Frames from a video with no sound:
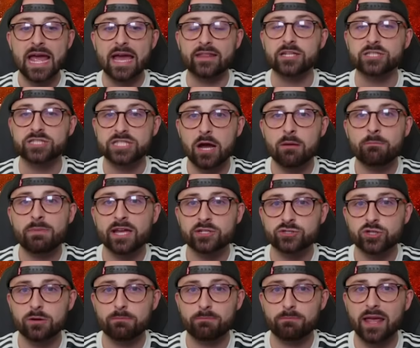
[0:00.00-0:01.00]
And then João
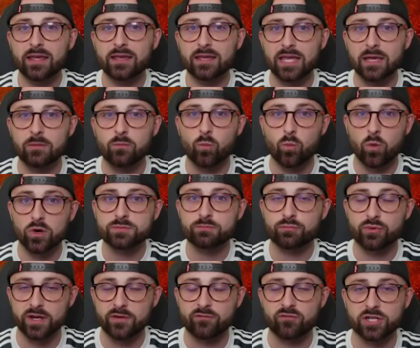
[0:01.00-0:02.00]
Pedro blanking was
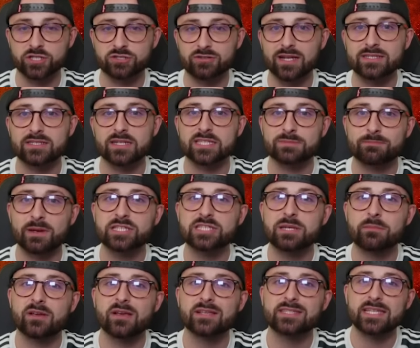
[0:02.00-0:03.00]
pretty frustrating,
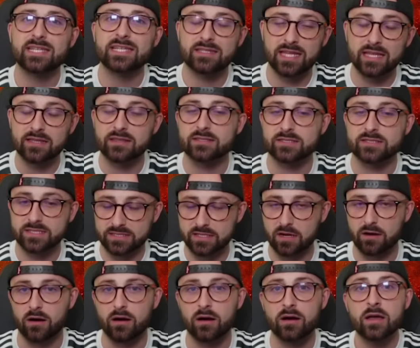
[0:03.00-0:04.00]
especially because he didn't
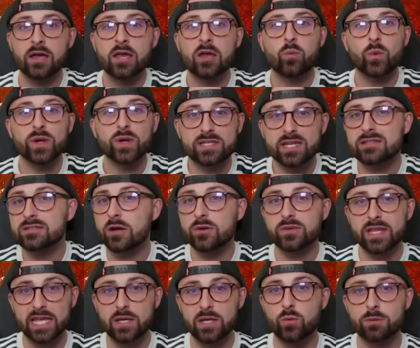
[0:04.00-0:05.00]
start. We did
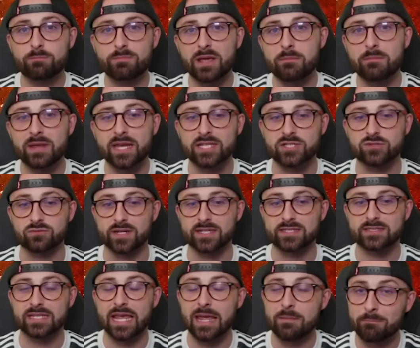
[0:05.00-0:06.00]
know that he would be a minutes
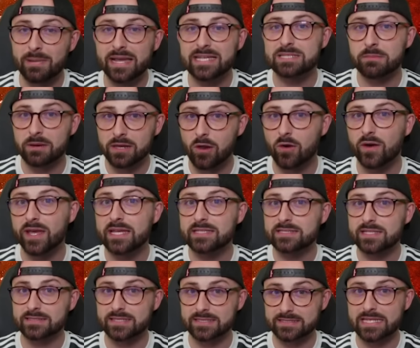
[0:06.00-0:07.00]
risk. It makes him a lot
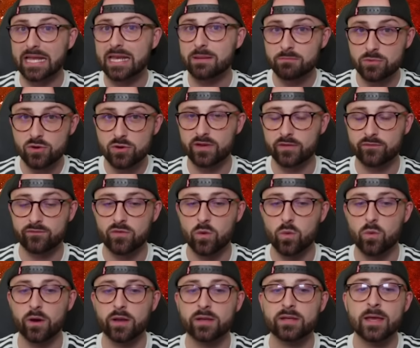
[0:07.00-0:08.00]
easier to sell him moving
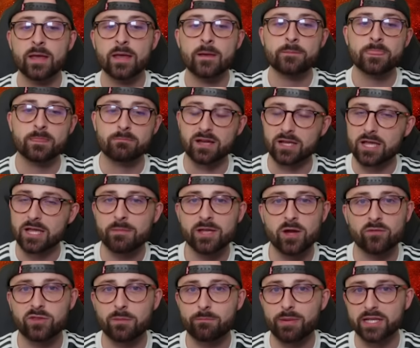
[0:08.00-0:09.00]
forward, but
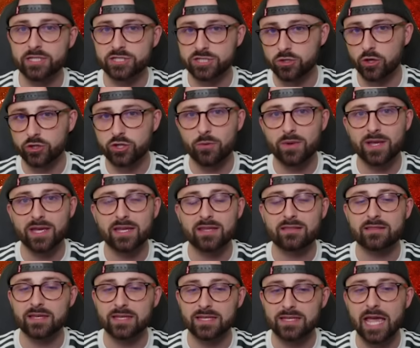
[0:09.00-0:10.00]
coming off the bench, not doing
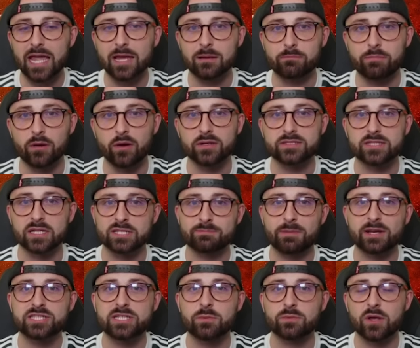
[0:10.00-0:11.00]
anything, getting booked, and
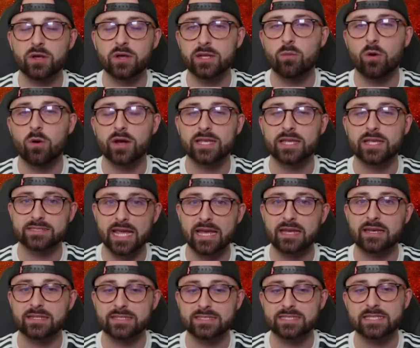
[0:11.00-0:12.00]
especially with Ollie Watkins
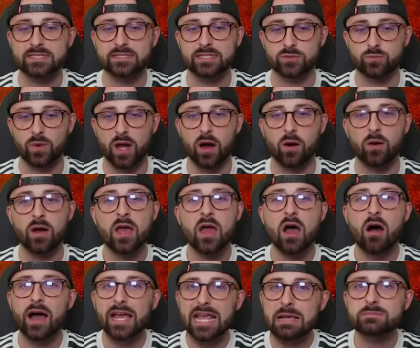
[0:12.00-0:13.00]
getting an assist as well,
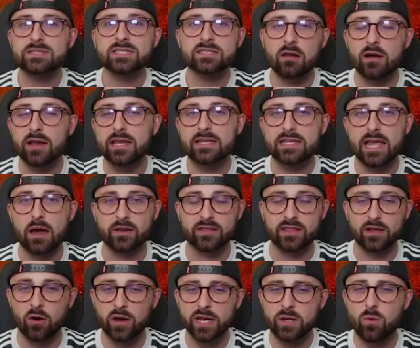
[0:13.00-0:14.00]
I am slightly down. I
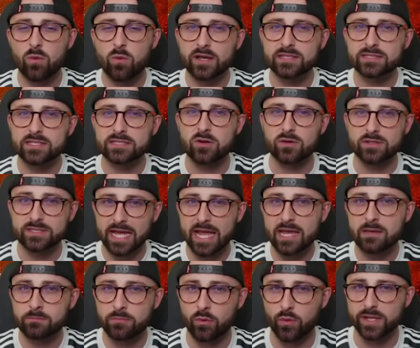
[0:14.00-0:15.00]
think Ollie Watkins has got
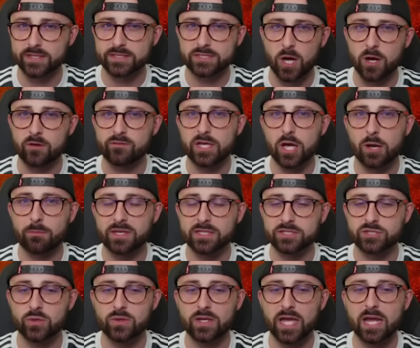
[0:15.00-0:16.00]
10 points over the
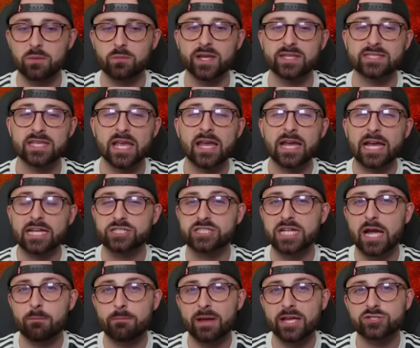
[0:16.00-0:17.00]
opening 2 game weeks, and
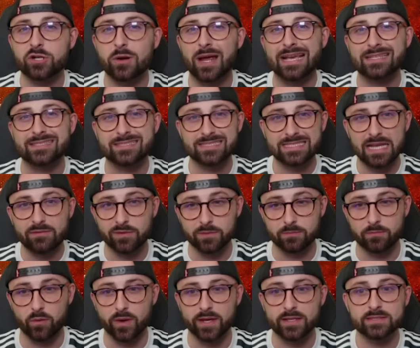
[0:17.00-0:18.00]
João Pedro has
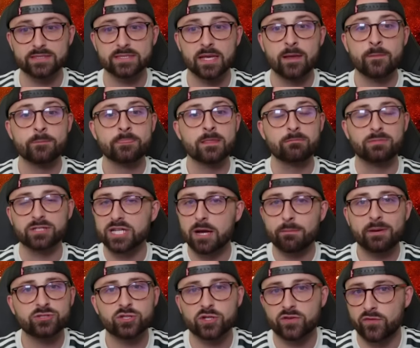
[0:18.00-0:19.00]
7 points. But
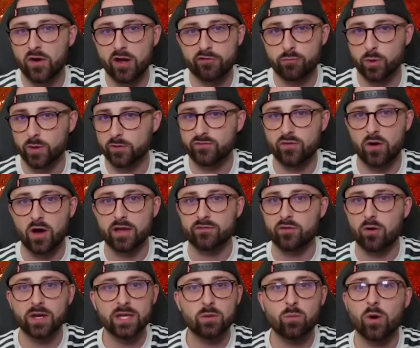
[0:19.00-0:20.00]
João Pedro is
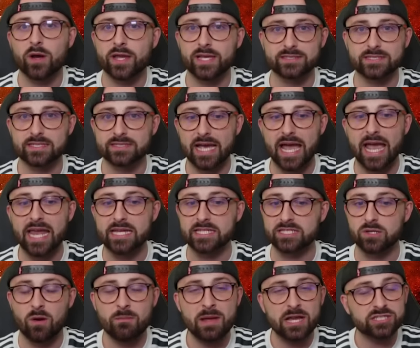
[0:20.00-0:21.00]
5.5, Ollie Watkins is 8.
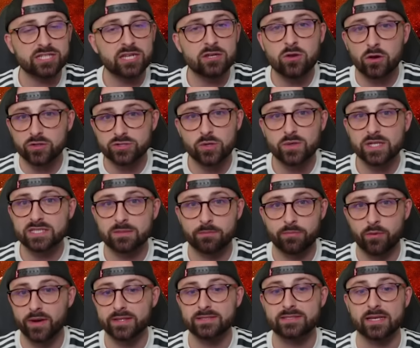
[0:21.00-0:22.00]
So I'm actually not too
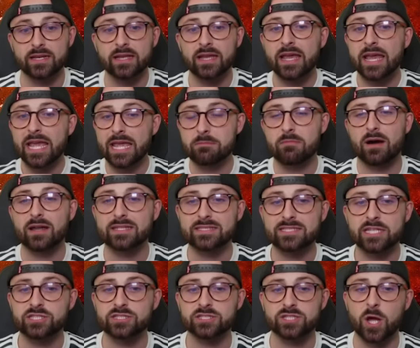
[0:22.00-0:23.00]
disappointed in my
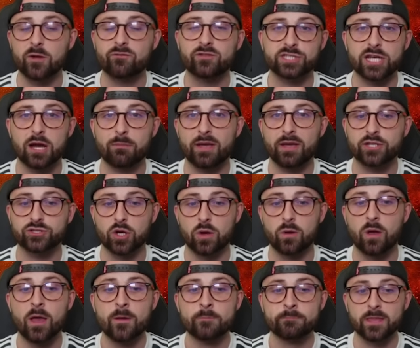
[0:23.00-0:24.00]
decision to go for João
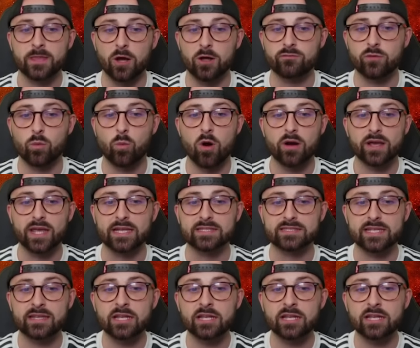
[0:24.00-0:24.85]
Pedro over Watkins.